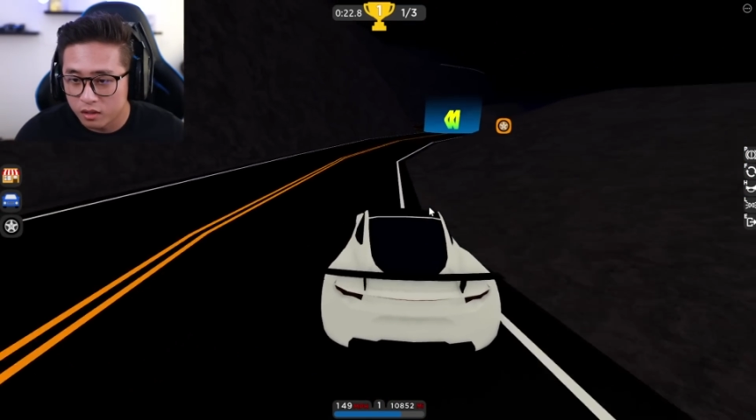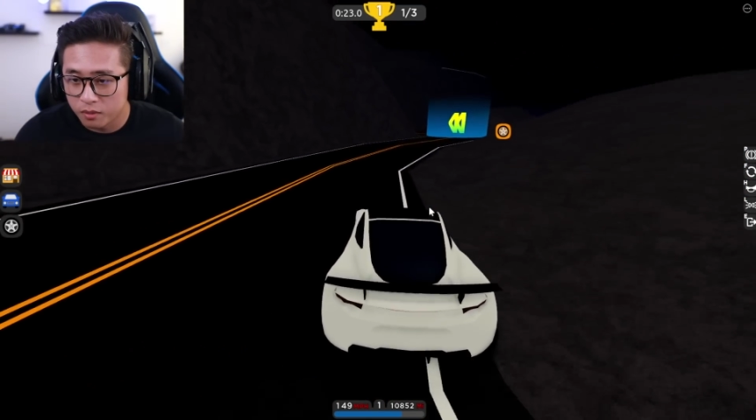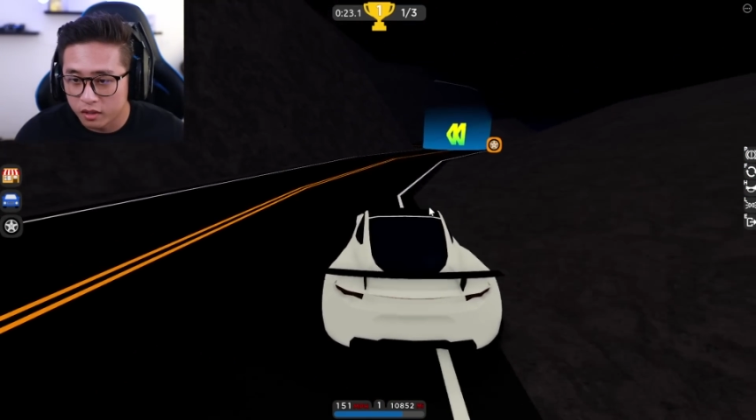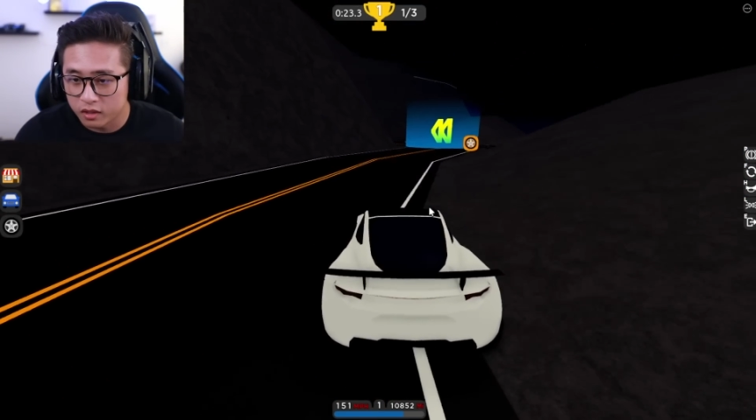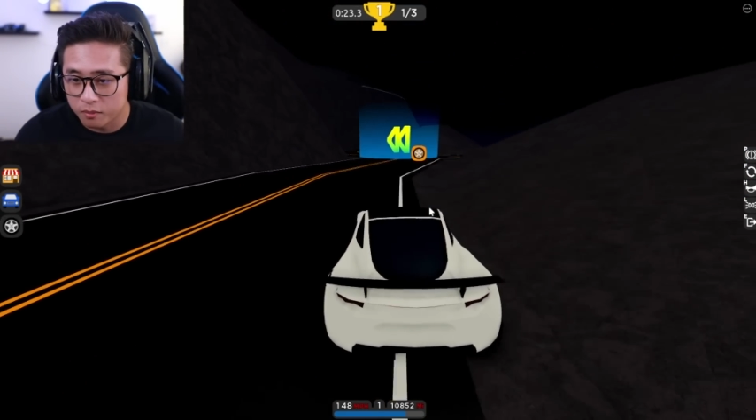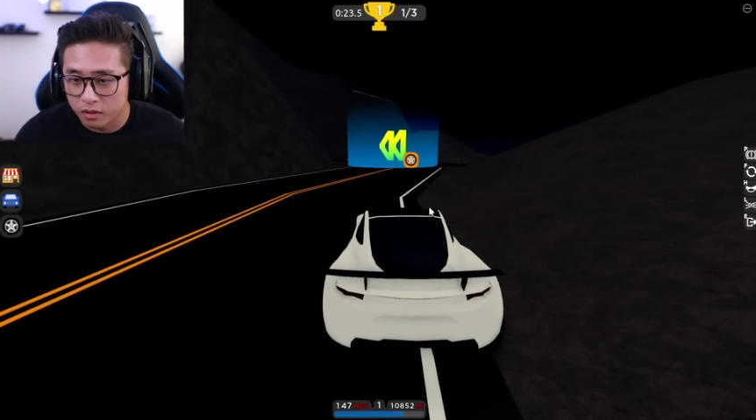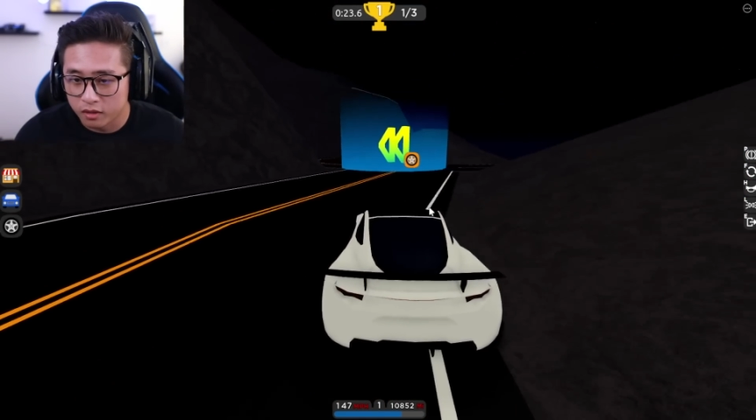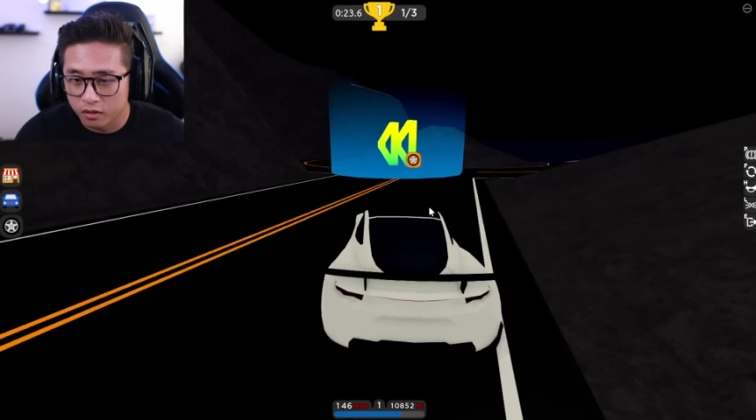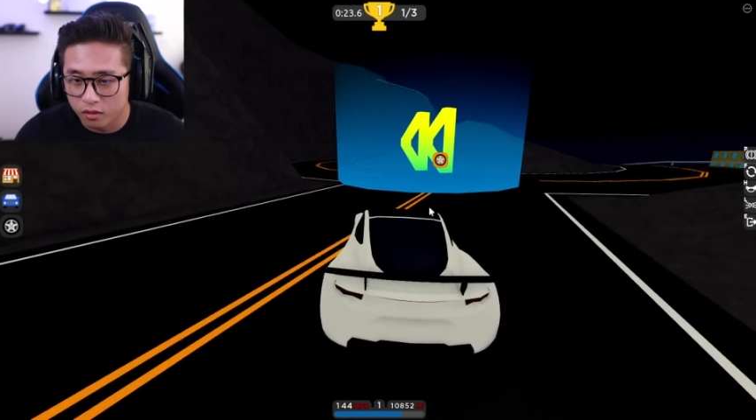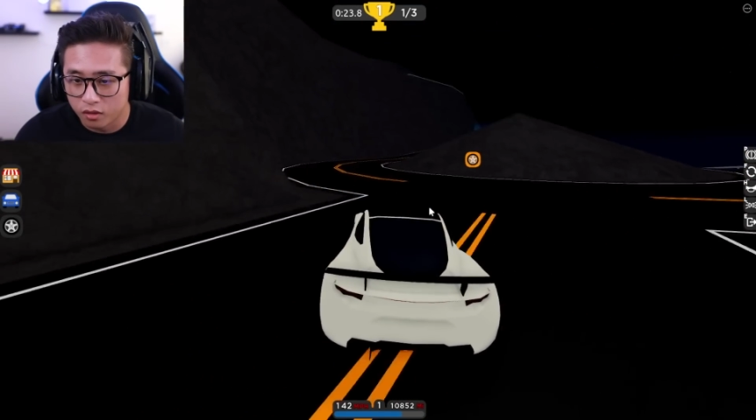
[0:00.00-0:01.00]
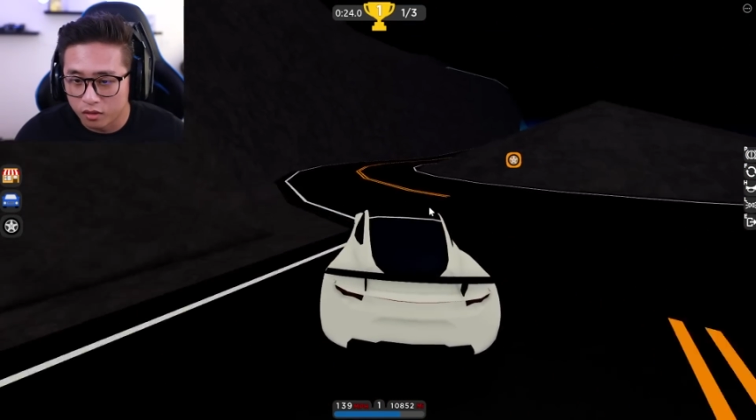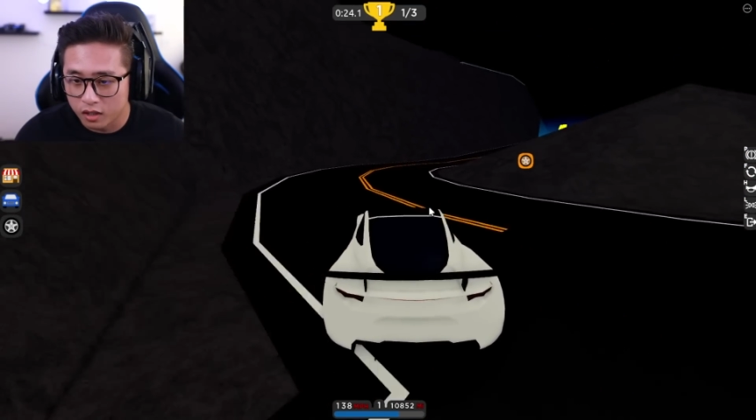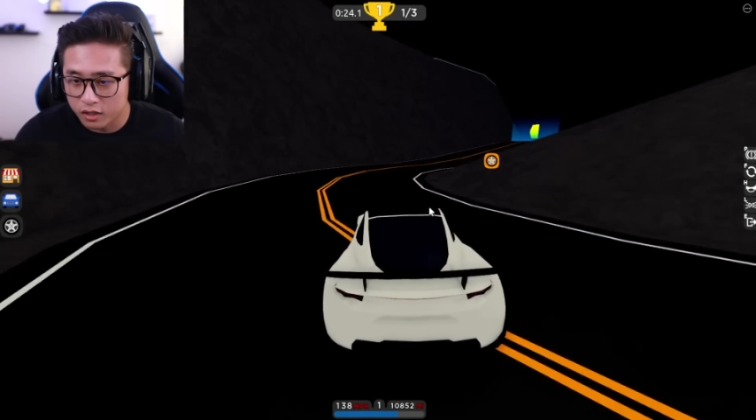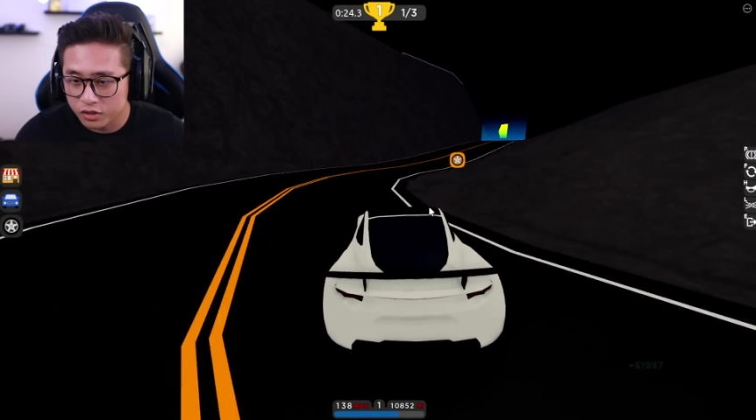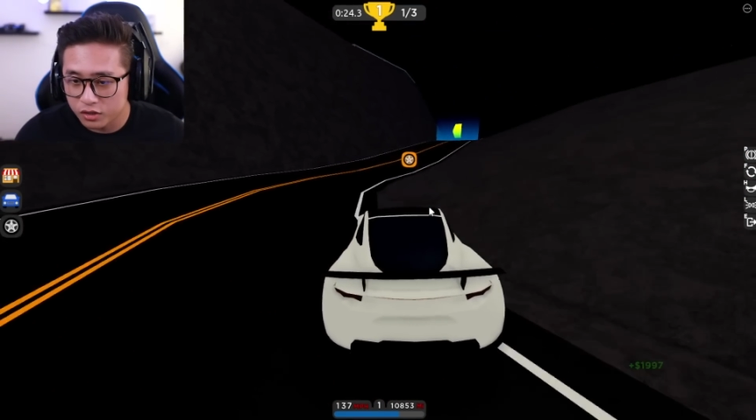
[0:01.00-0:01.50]
Come on, come on. Oh,
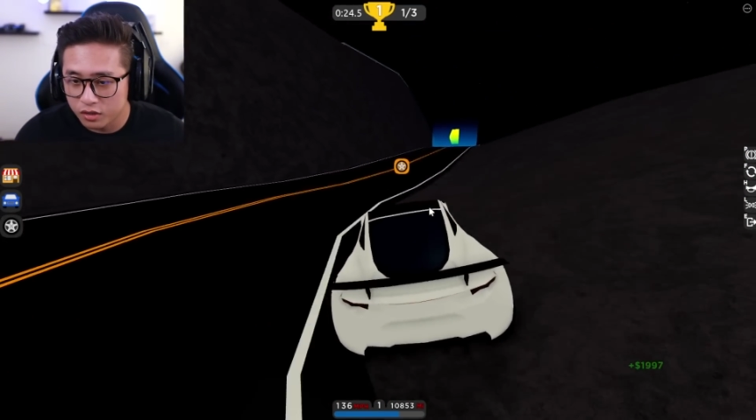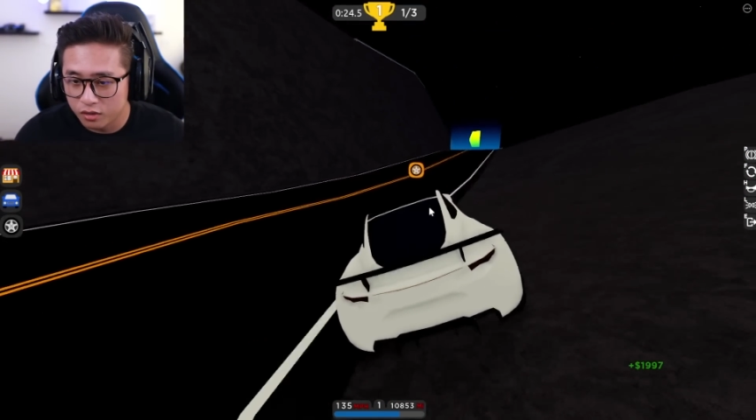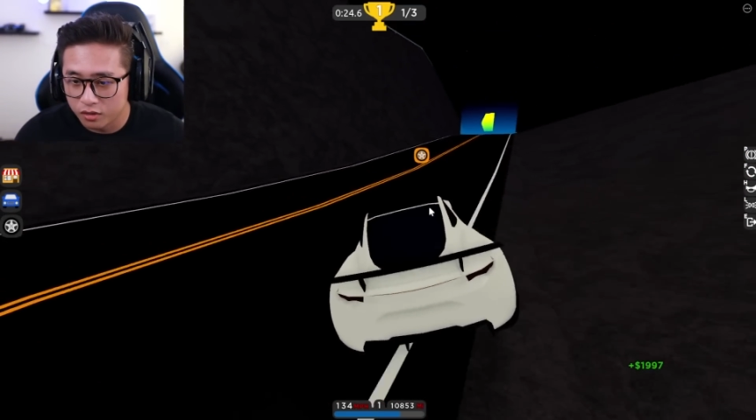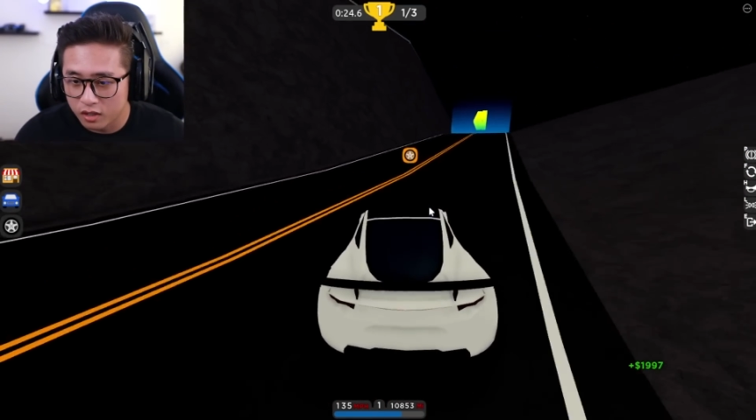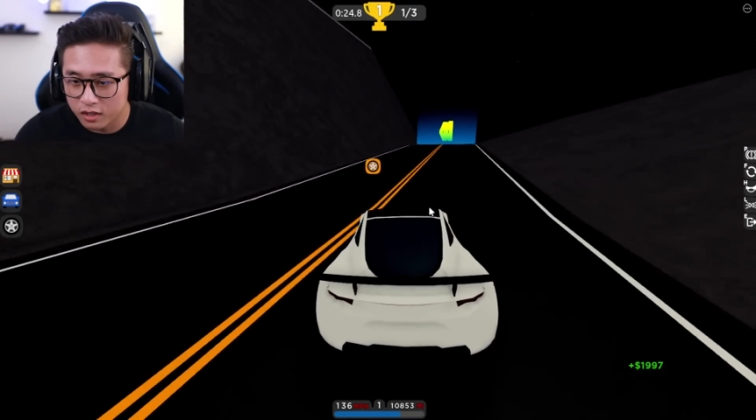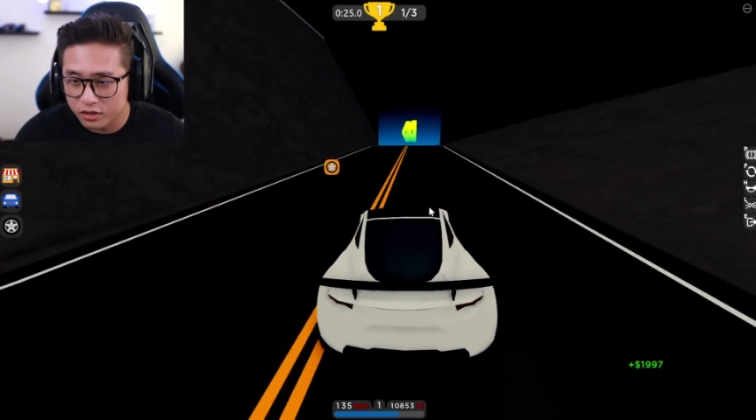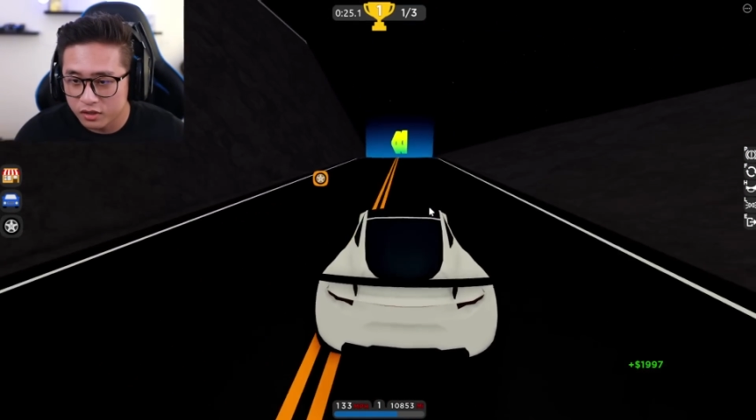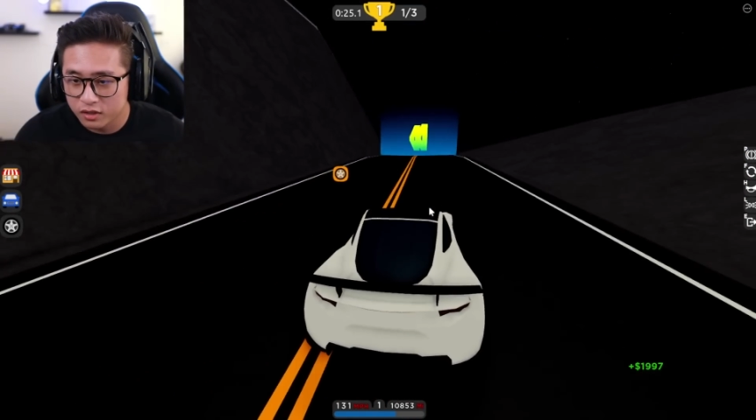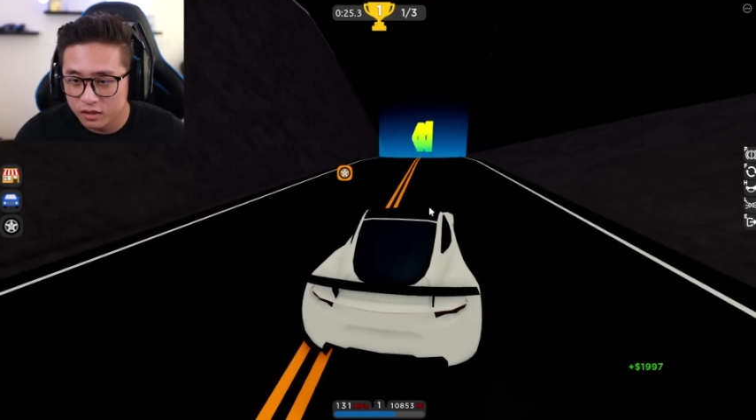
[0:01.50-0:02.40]
gosh. Oh, gosh.